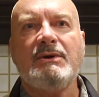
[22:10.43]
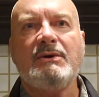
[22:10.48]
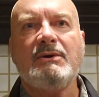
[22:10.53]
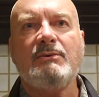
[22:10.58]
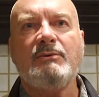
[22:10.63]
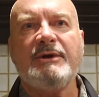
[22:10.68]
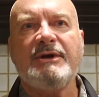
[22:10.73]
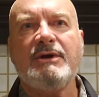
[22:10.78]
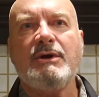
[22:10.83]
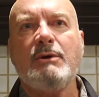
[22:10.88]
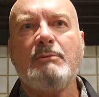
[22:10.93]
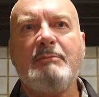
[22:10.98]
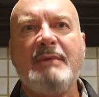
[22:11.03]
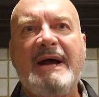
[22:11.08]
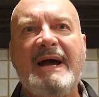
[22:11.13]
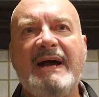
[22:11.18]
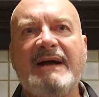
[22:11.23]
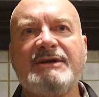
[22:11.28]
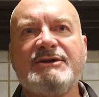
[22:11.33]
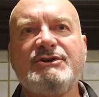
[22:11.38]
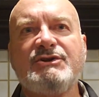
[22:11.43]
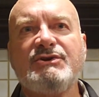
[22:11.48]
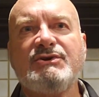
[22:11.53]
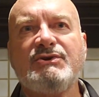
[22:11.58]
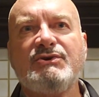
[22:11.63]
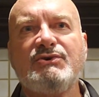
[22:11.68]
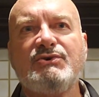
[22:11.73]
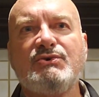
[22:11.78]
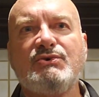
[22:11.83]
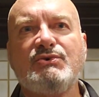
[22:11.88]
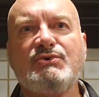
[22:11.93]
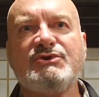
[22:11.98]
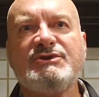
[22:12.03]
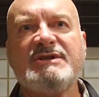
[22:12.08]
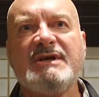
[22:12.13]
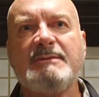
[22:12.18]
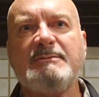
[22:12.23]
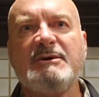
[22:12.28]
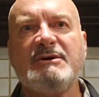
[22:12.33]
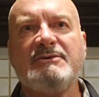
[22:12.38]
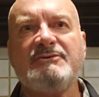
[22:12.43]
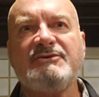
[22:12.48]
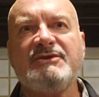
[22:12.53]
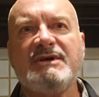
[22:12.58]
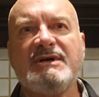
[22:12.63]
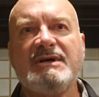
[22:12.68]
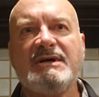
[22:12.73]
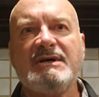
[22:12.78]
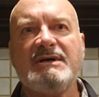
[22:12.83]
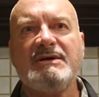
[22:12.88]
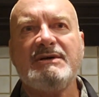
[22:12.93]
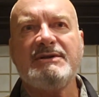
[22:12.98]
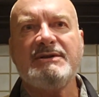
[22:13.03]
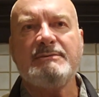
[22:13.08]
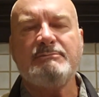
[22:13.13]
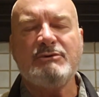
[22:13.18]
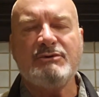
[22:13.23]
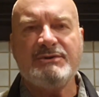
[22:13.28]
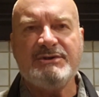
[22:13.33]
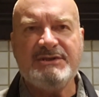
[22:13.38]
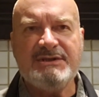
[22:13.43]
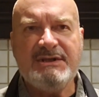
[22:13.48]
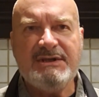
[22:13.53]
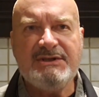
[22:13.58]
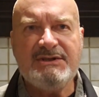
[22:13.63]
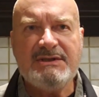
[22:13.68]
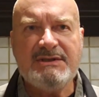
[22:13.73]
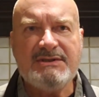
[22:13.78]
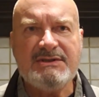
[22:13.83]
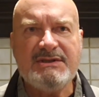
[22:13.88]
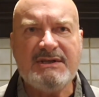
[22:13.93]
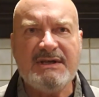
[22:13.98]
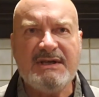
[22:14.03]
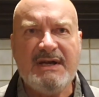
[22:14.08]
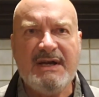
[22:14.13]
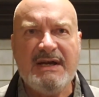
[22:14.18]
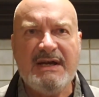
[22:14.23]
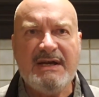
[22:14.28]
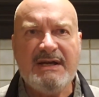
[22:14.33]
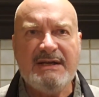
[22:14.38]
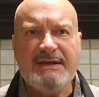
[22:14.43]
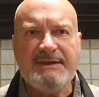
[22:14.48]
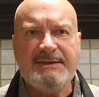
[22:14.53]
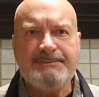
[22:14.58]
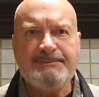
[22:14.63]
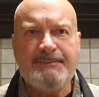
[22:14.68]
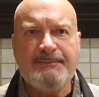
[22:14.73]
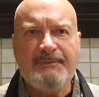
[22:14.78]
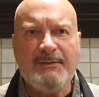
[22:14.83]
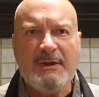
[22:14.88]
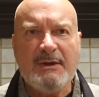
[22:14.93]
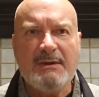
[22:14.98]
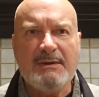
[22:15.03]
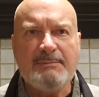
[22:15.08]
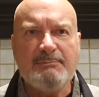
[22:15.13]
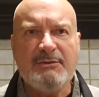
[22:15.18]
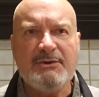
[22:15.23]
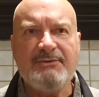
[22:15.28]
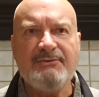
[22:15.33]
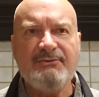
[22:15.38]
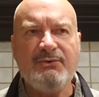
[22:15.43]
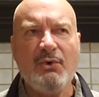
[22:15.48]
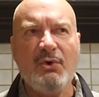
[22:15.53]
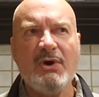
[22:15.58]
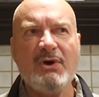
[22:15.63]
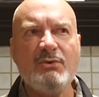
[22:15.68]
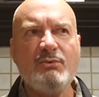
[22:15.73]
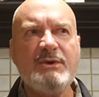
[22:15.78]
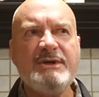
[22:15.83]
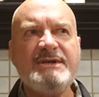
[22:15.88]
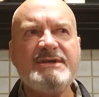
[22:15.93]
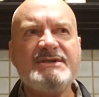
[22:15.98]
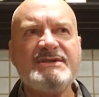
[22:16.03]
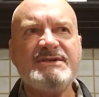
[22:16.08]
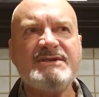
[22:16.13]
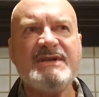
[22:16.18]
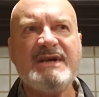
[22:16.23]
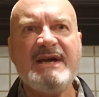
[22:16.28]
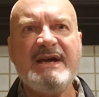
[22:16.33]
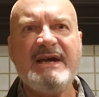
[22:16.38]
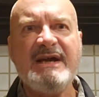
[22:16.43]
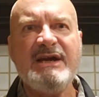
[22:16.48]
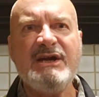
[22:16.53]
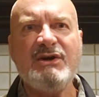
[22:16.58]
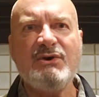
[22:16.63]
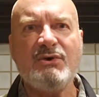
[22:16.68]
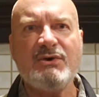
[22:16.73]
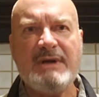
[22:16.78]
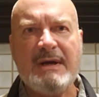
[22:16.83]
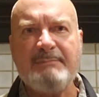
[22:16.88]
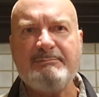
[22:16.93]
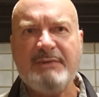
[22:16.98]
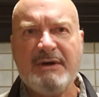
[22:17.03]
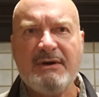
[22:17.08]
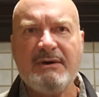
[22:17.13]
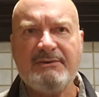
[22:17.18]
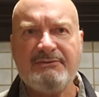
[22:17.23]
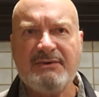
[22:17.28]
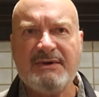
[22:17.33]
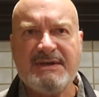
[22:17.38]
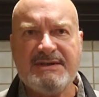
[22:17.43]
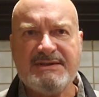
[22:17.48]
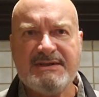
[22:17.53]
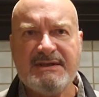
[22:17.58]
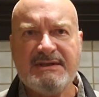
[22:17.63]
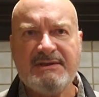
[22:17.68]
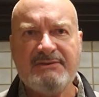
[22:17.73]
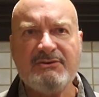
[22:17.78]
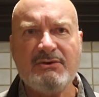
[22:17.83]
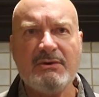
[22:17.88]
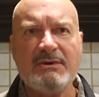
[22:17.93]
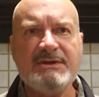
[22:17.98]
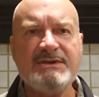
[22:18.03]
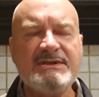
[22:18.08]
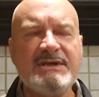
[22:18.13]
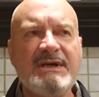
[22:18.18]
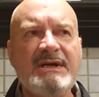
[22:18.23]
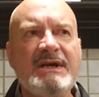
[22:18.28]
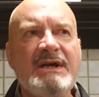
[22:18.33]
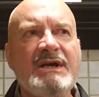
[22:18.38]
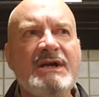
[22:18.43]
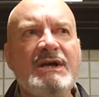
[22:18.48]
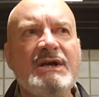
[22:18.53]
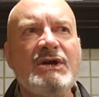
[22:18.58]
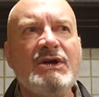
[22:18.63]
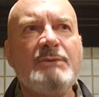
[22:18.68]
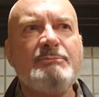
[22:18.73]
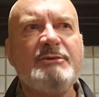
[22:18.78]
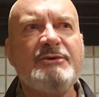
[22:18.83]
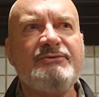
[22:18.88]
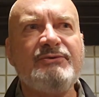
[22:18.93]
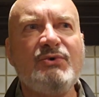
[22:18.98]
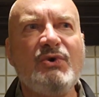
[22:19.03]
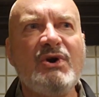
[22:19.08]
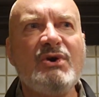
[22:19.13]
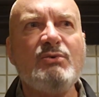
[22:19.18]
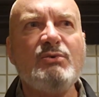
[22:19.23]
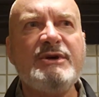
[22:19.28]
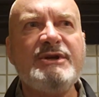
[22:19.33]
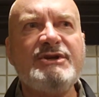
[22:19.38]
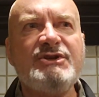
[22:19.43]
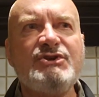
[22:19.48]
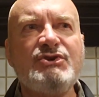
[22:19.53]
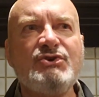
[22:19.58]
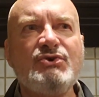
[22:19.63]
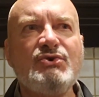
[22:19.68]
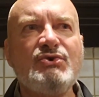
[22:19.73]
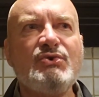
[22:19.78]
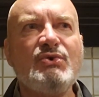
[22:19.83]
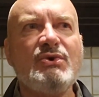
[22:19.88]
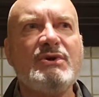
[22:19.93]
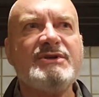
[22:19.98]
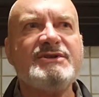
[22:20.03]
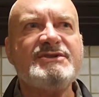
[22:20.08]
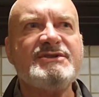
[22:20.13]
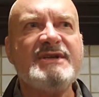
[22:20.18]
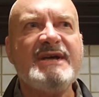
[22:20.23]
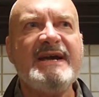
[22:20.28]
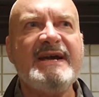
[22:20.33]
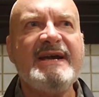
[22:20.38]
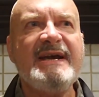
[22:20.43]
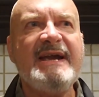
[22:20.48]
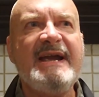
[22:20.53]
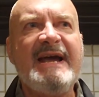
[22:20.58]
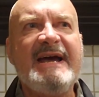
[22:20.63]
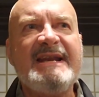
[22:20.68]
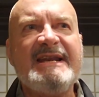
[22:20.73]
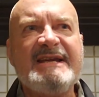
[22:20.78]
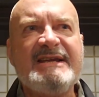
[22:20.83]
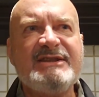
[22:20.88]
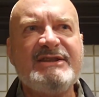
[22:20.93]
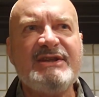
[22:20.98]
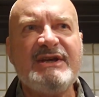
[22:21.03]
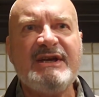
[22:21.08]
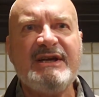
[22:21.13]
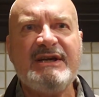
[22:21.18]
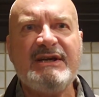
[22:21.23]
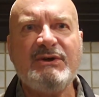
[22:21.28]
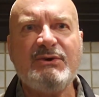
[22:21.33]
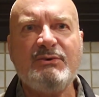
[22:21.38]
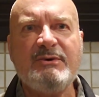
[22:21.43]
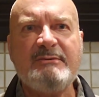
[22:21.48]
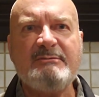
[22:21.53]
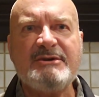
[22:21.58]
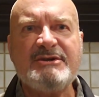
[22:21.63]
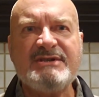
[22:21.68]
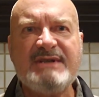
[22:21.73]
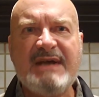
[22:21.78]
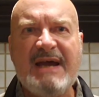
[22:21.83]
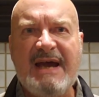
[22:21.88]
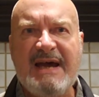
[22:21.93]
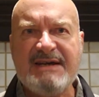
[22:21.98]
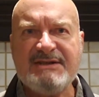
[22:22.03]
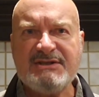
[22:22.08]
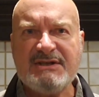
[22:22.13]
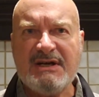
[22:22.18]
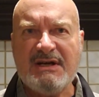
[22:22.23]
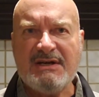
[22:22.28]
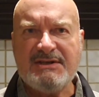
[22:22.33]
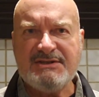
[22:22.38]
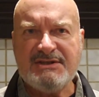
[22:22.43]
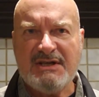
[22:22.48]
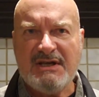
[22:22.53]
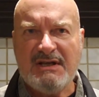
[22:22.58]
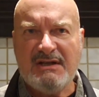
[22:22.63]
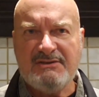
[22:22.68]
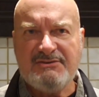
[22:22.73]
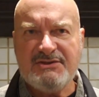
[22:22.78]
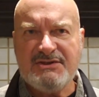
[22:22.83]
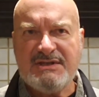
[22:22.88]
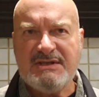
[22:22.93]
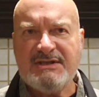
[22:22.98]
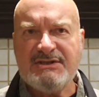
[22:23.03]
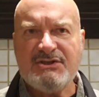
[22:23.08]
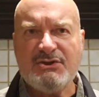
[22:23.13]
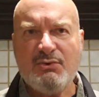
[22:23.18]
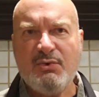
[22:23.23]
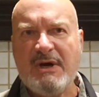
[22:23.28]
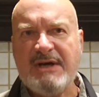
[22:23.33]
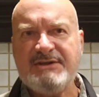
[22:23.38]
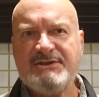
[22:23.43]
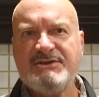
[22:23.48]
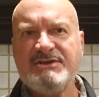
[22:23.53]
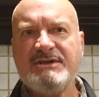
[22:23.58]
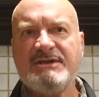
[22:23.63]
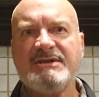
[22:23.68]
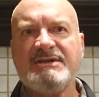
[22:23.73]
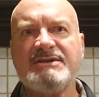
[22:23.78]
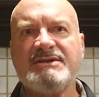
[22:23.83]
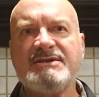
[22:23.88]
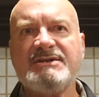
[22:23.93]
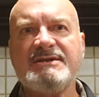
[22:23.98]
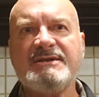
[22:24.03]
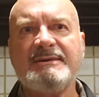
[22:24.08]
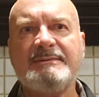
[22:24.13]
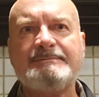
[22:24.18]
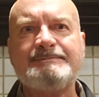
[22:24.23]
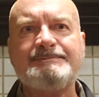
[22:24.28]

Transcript: We go back to some of the Buddhist teachings again. Before we say, or I'm paraphrasing, of course, before we do or say anything, we must ask ourselves these questions.